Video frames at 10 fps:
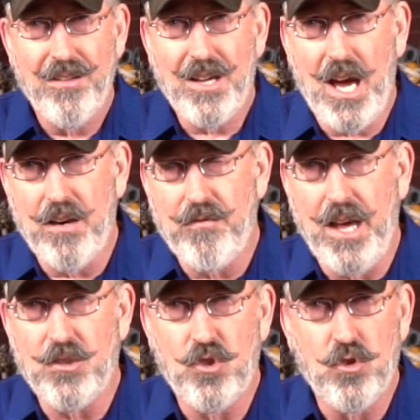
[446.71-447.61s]
kind of
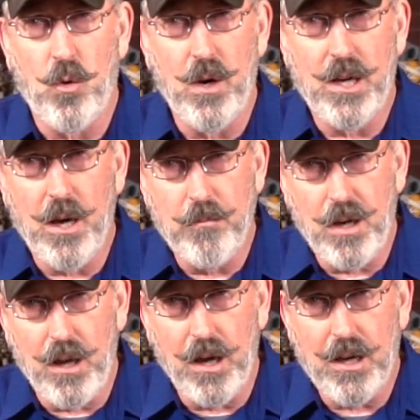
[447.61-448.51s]
that story come
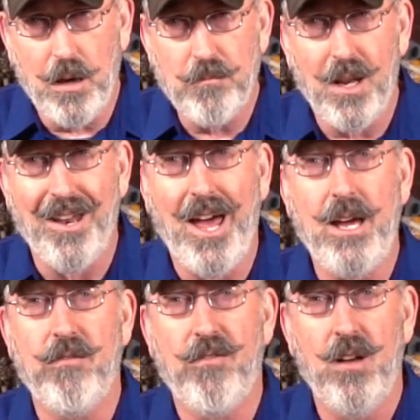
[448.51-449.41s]
to
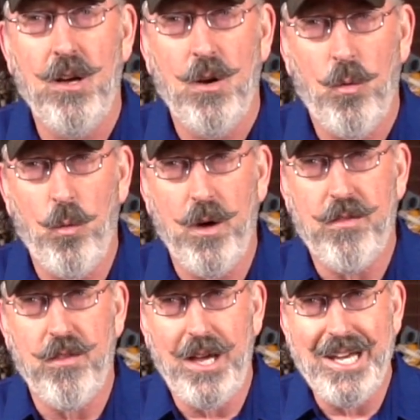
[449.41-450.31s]
life
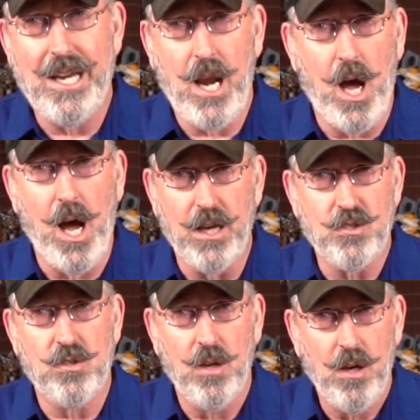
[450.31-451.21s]
within
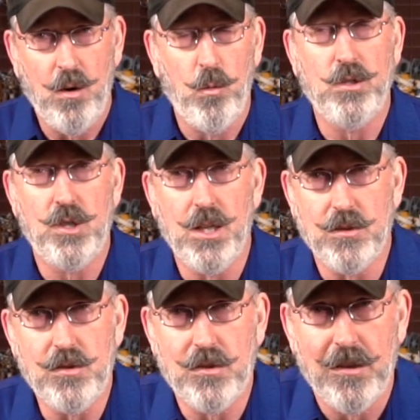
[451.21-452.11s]
us, which
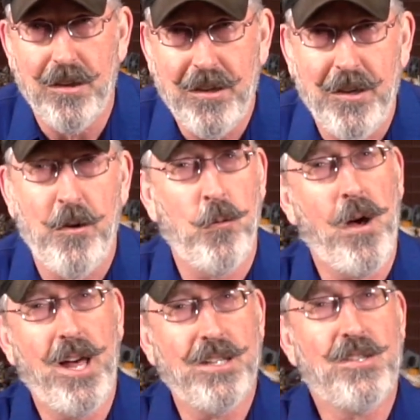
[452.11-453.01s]
is,
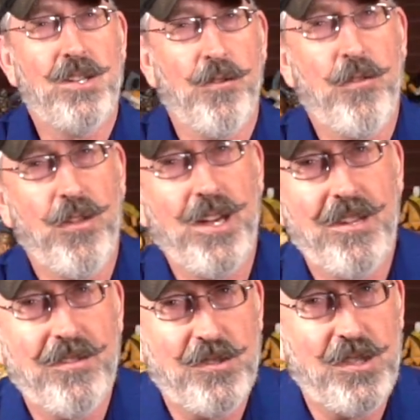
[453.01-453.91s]
well, I still
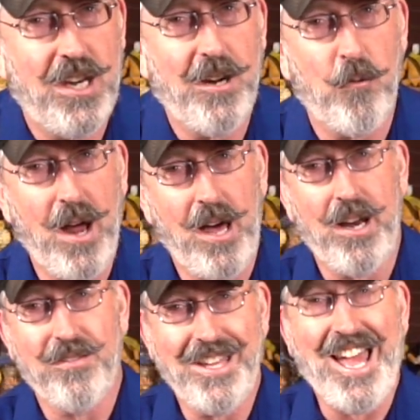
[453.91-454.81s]
think sitting around
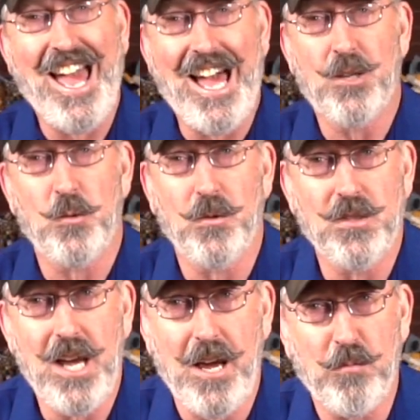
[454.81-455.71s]
at the actual
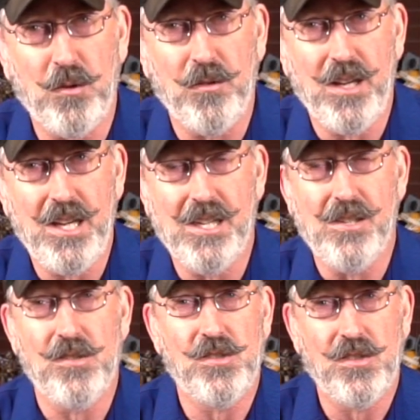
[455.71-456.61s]
table
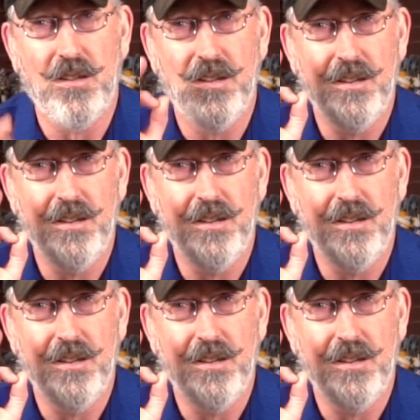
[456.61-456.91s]
is,